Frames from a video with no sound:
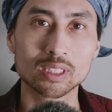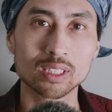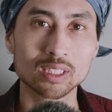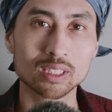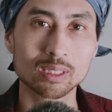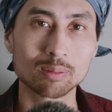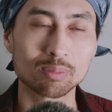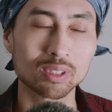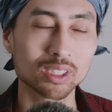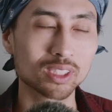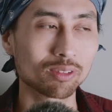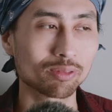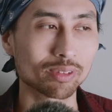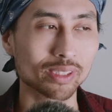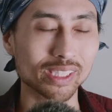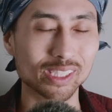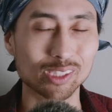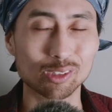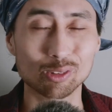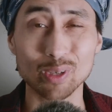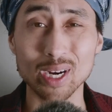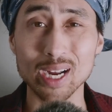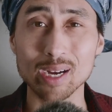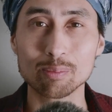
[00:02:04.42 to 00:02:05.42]
system doesn't really
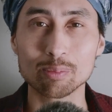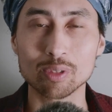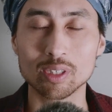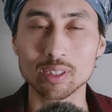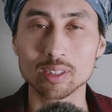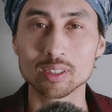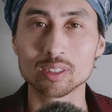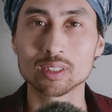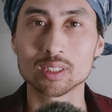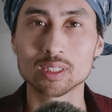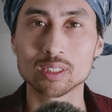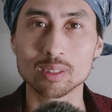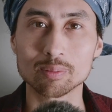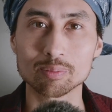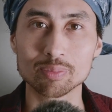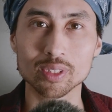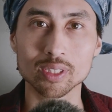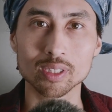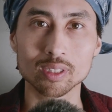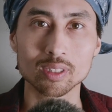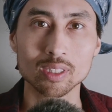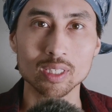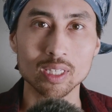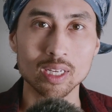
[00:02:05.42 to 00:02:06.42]
grab onto
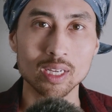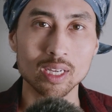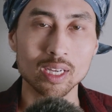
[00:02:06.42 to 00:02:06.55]
something.